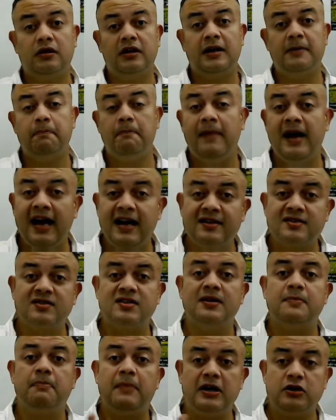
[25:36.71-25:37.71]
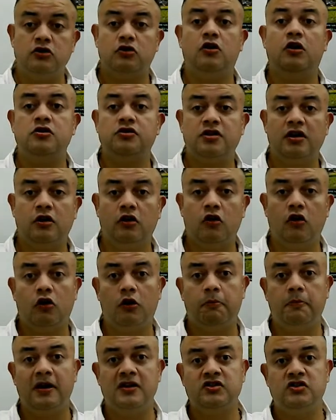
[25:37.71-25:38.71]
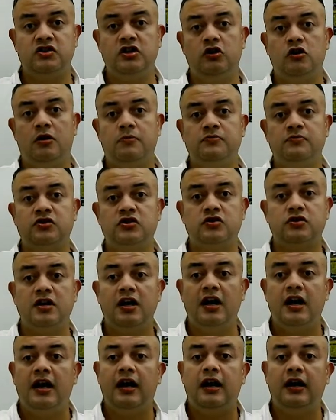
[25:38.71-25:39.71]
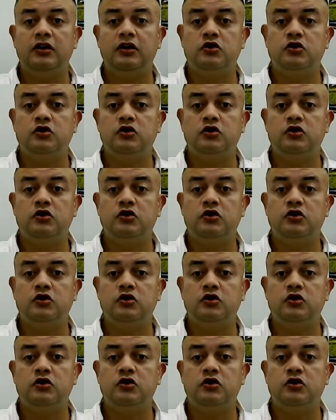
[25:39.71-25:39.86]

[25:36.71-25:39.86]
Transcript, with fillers: that makes it mitochondrial chloroplast genomes uh,